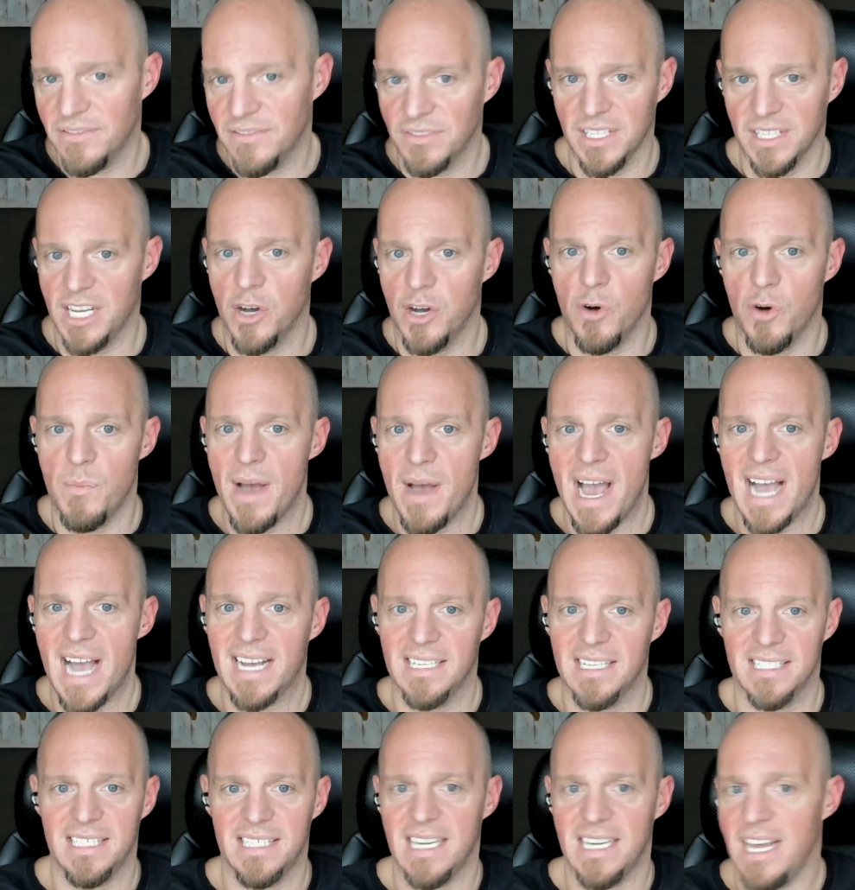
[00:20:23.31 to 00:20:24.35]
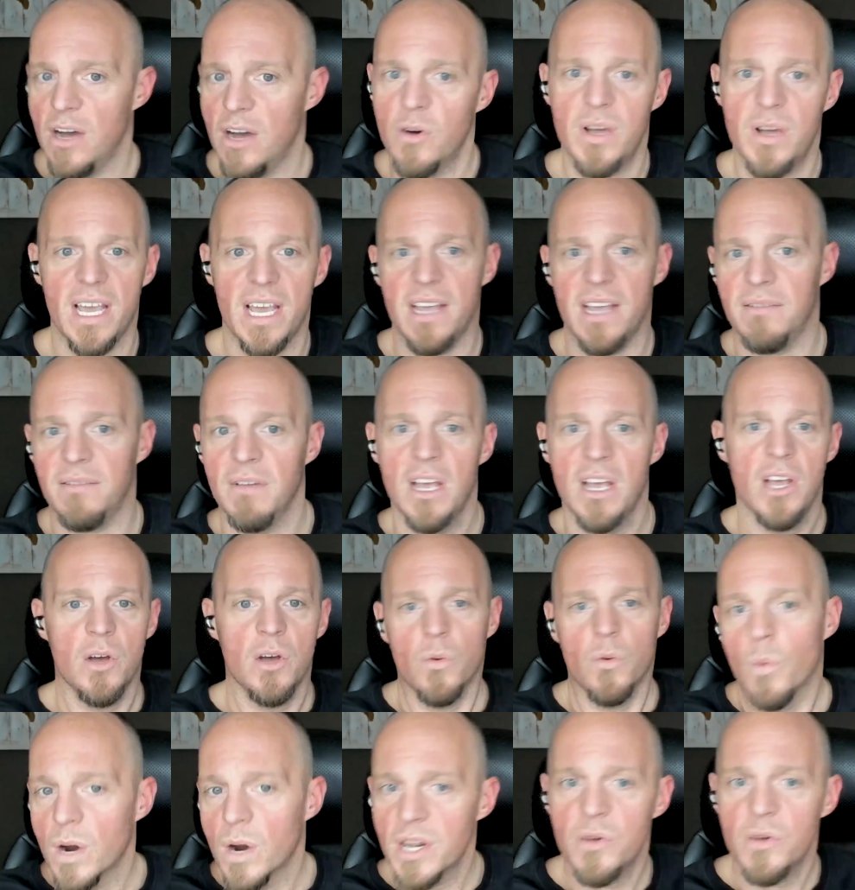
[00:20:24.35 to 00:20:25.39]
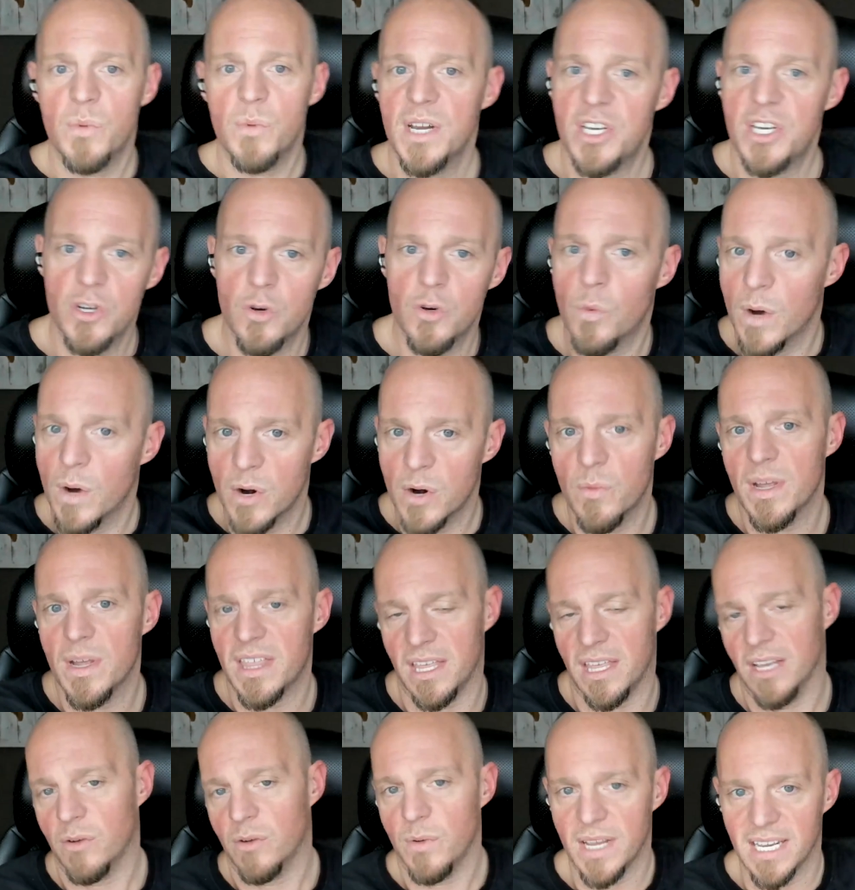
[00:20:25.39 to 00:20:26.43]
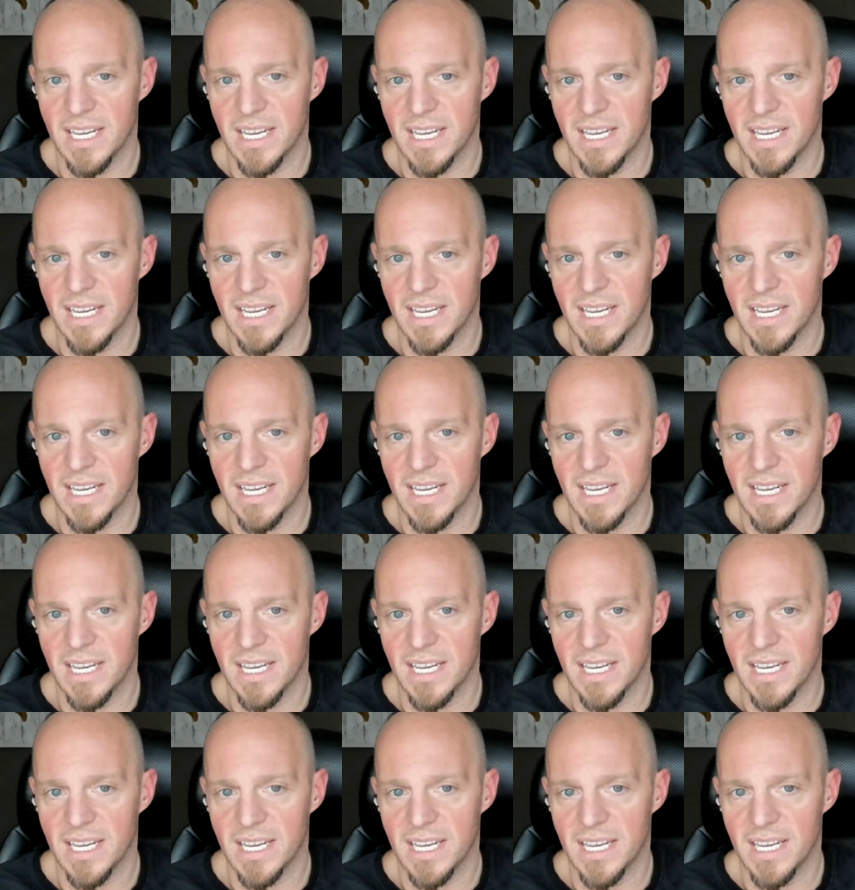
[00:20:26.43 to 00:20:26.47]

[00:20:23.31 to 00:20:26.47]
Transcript: go back and say, okay, what did we do? What do we think we can